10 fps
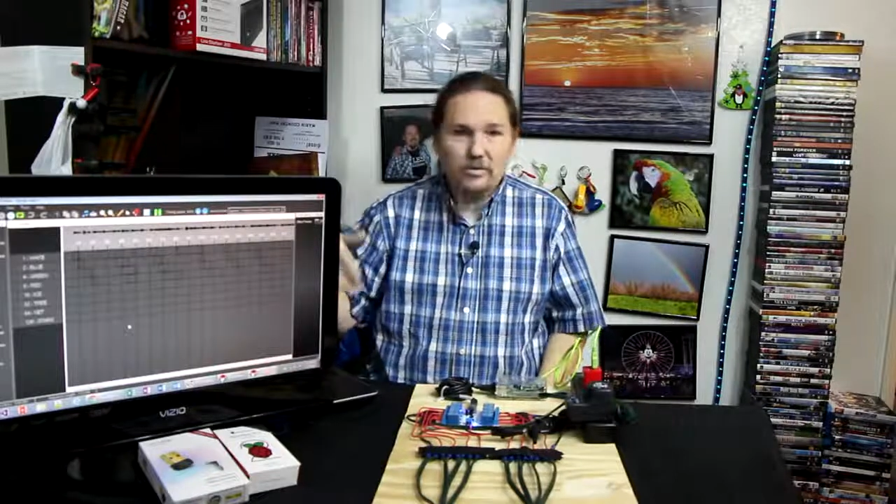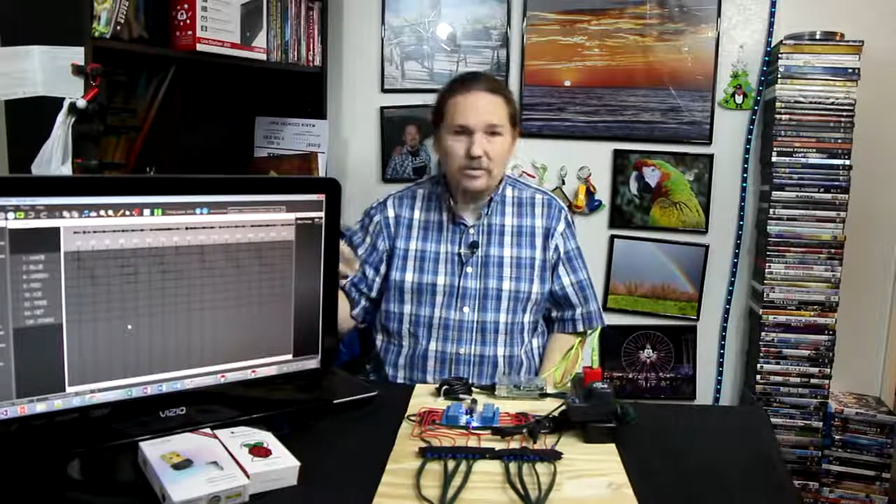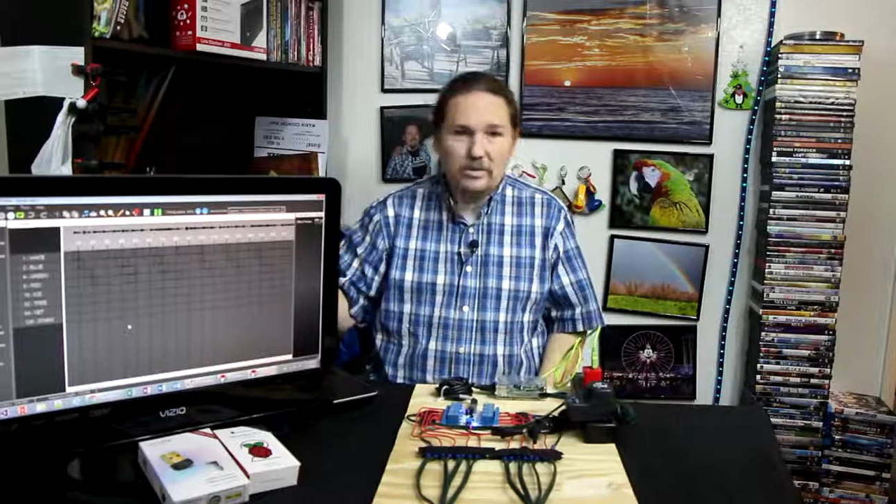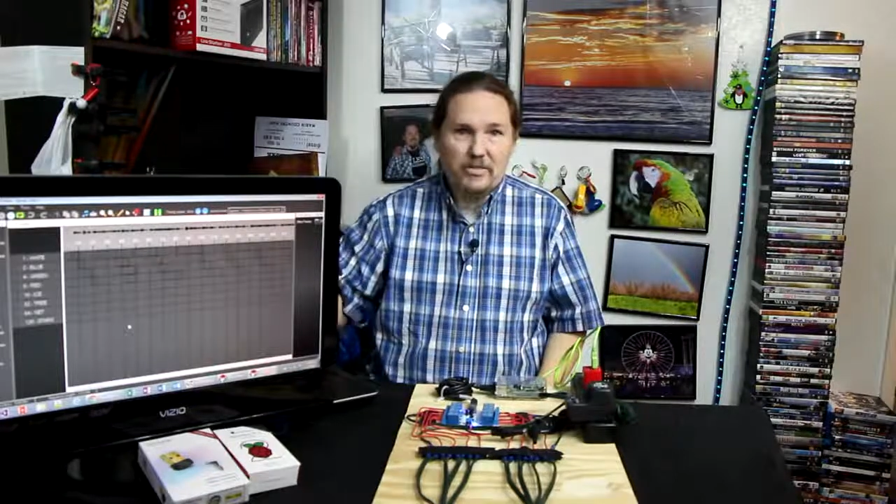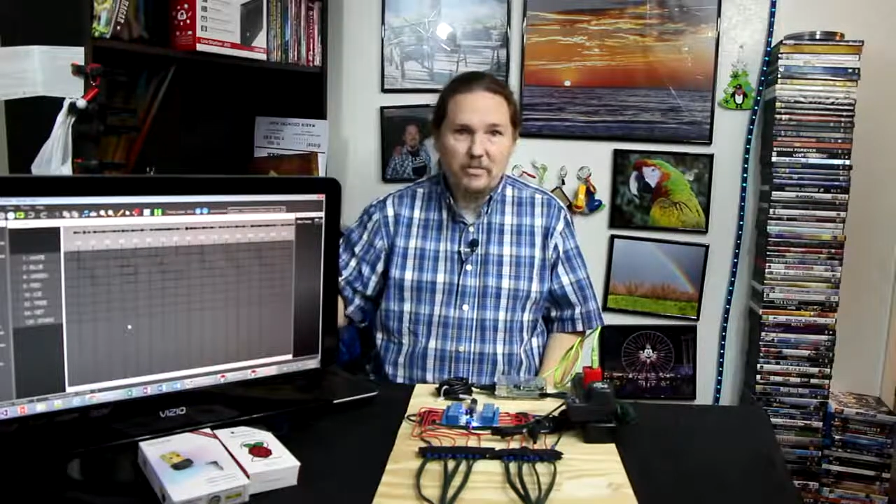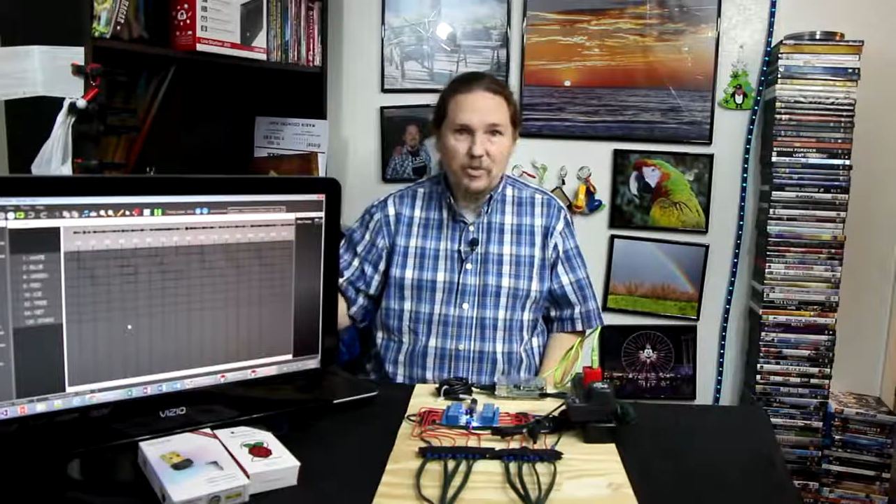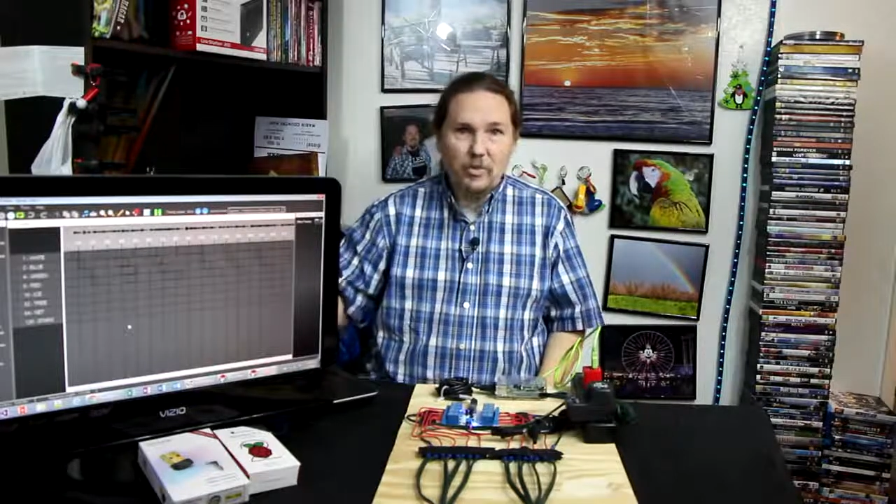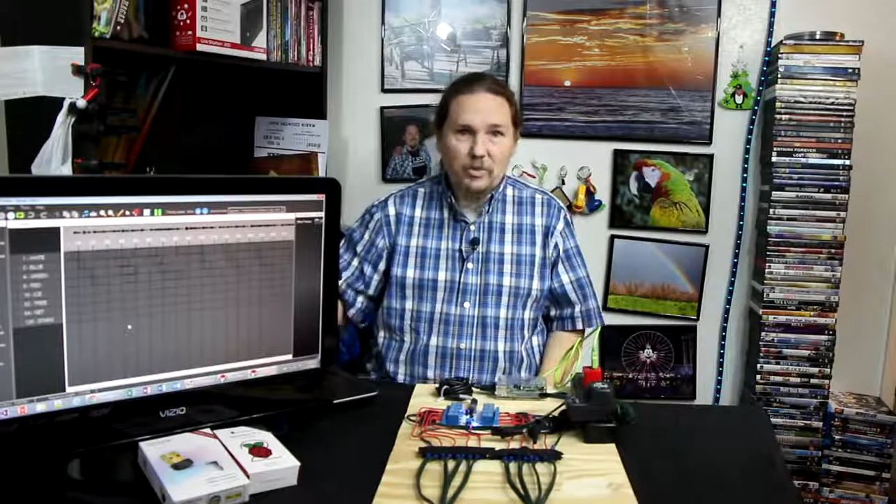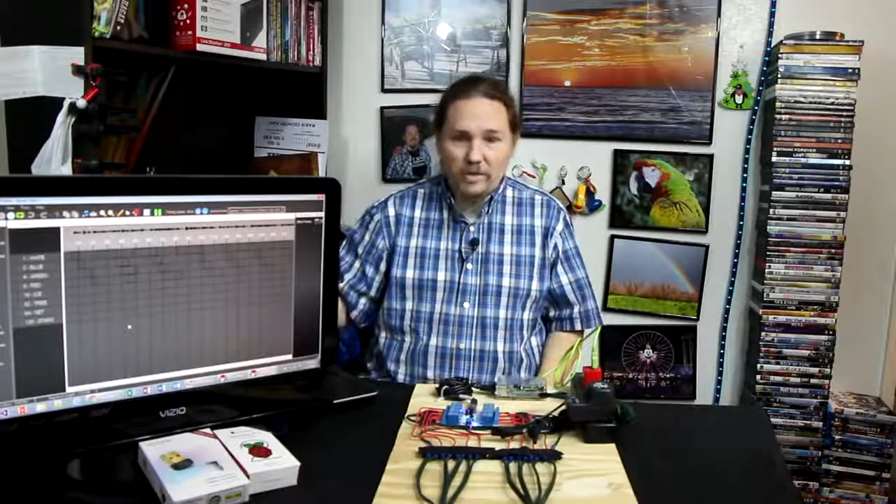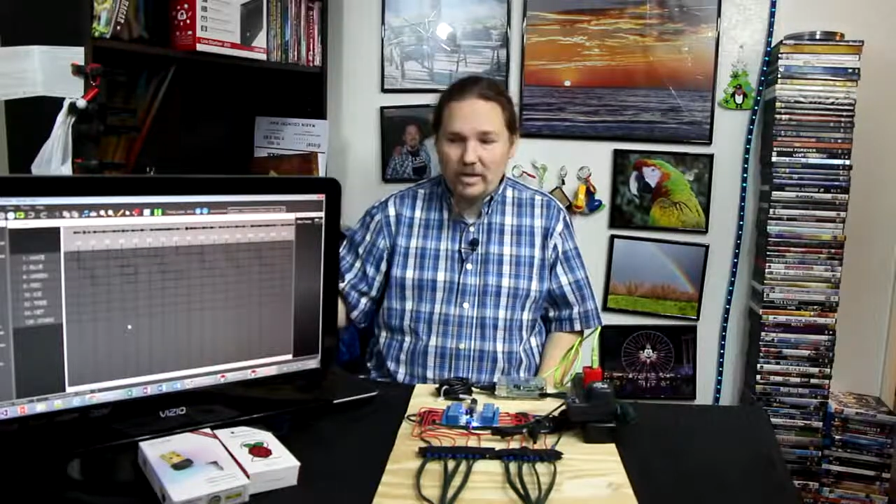sixty-four,
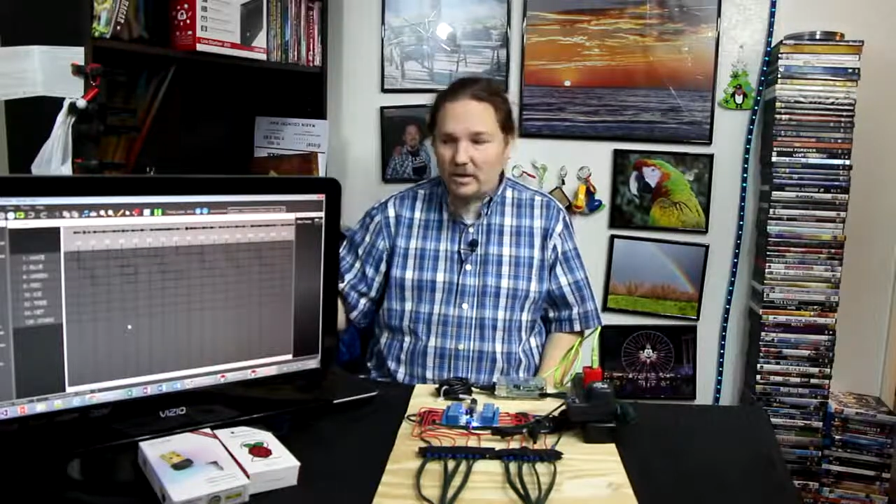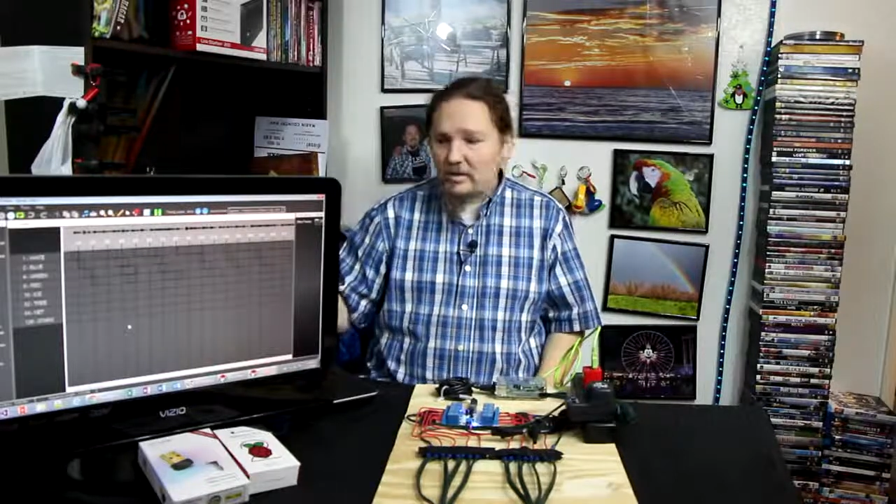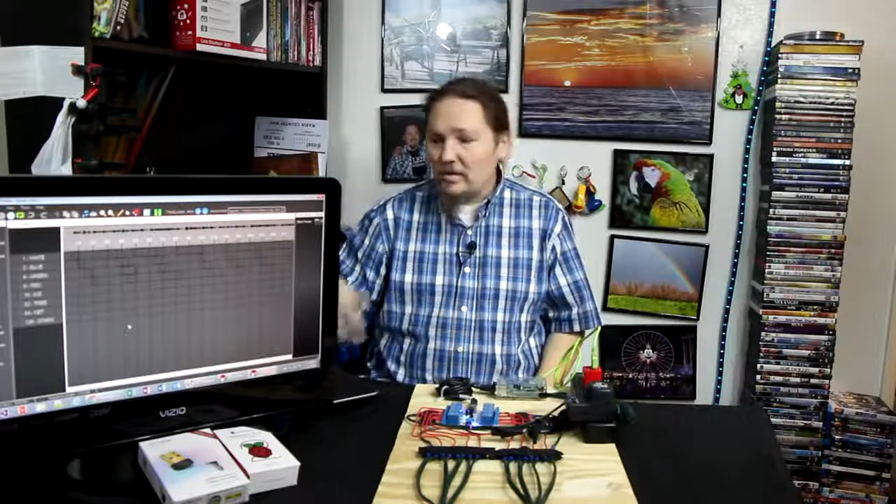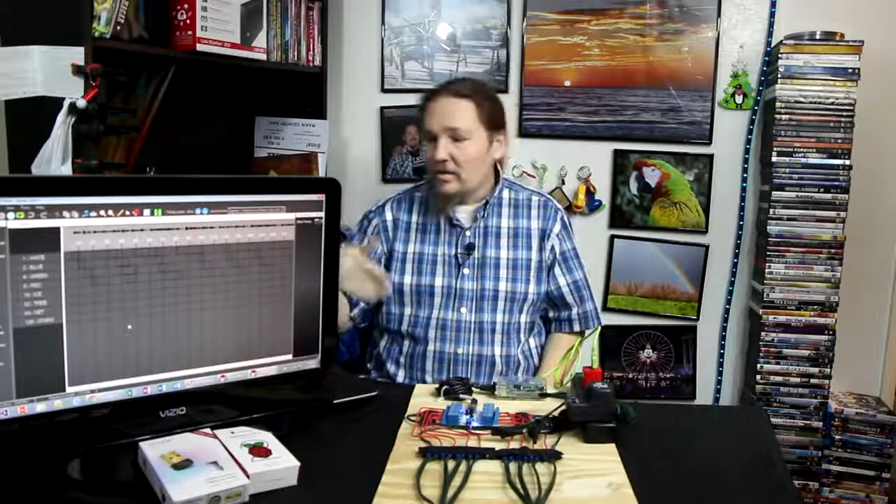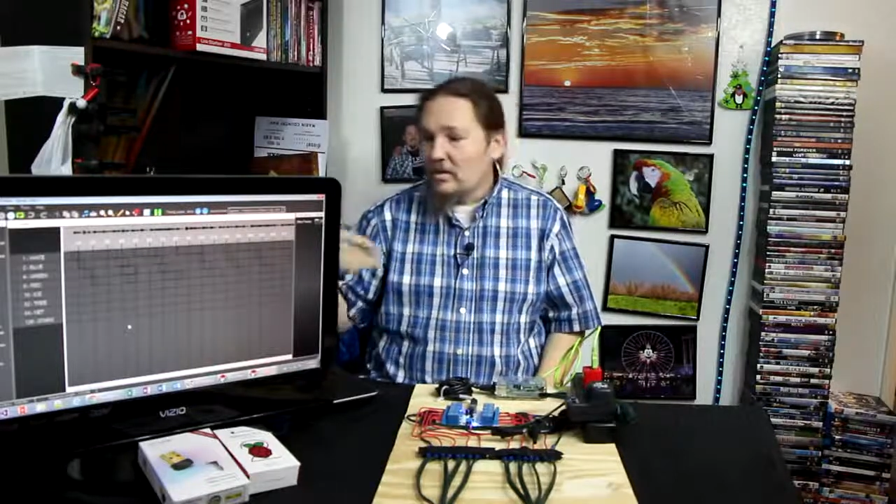one twenty-eight.